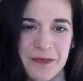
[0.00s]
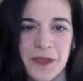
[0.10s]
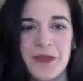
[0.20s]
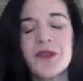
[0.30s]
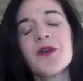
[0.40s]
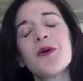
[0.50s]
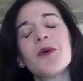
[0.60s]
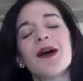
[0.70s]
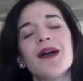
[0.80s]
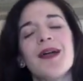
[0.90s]

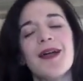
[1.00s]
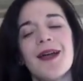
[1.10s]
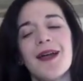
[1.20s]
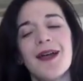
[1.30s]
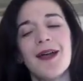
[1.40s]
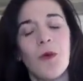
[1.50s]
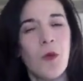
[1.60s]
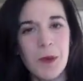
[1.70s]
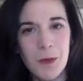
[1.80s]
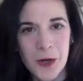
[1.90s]
So
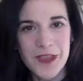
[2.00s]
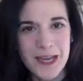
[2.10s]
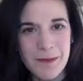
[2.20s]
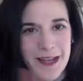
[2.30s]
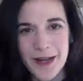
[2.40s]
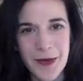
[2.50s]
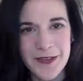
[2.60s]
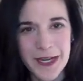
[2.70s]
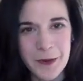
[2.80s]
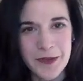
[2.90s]
one more tip. I know I said
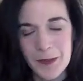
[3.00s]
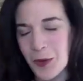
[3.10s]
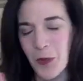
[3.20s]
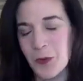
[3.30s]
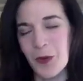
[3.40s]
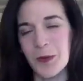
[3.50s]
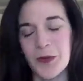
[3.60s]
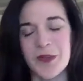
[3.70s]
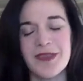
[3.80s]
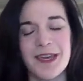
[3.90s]
I was done, but one more
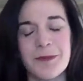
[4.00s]
bonus tip.